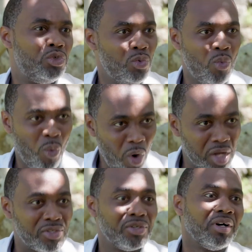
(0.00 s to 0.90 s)
to
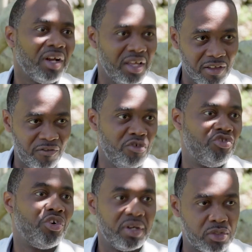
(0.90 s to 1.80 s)
water in the
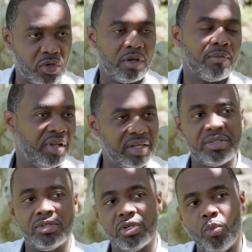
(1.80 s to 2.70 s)
future in certain
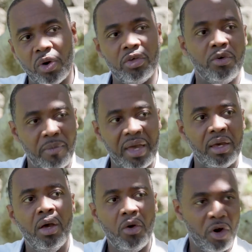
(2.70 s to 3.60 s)
places and where you
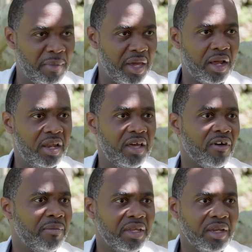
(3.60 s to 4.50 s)
may or may not live. I